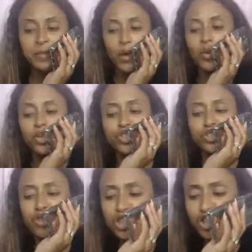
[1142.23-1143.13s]
We
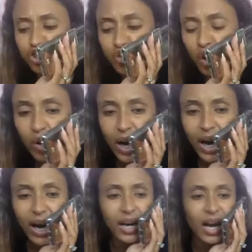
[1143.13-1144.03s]
trust you, oh
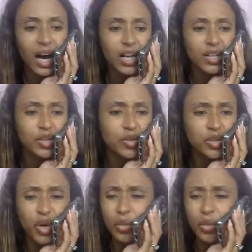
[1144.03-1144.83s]
God. Hallelujah.